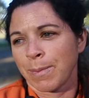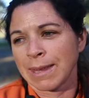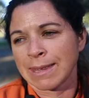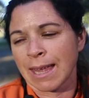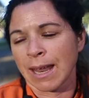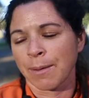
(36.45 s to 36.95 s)
be
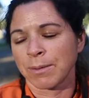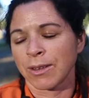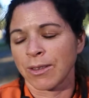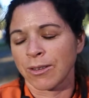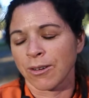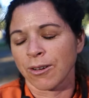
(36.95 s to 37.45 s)
set up
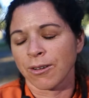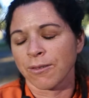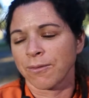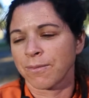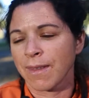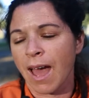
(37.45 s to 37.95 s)
to
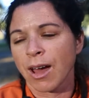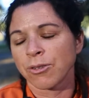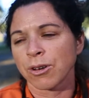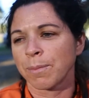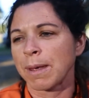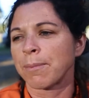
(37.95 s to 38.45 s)
serve
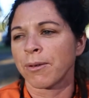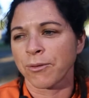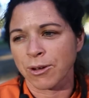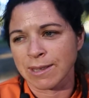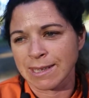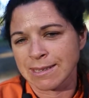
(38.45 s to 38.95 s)
100 people
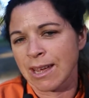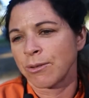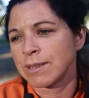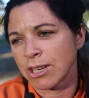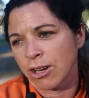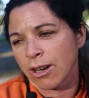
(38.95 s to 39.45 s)
for a
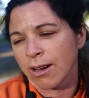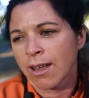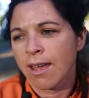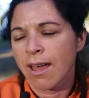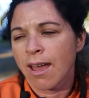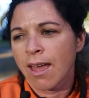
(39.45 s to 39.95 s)
sit-down dinner.
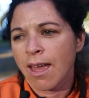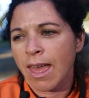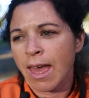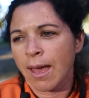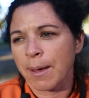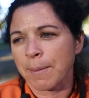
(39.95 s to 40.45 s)

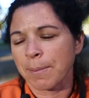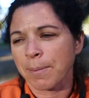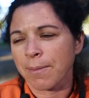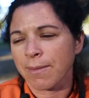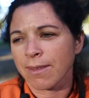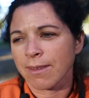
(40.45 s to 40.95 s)
Um,
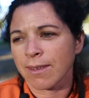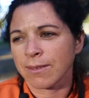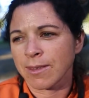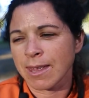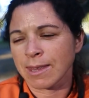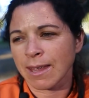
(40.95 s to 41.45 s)

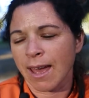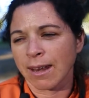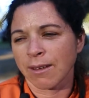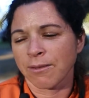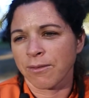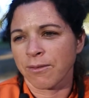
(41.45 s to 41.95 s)
that's
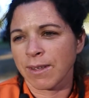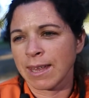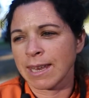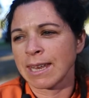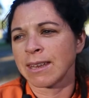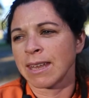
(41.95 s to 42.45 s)
kind of
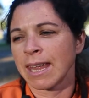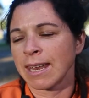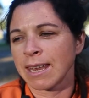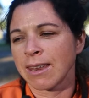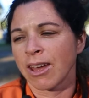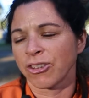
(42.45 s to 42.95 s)
it in, in,
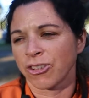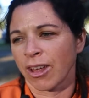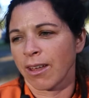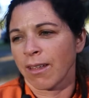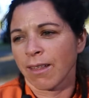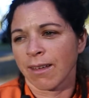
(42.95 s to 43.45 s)
a
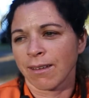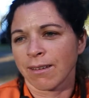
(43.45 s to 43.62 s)
nutshell.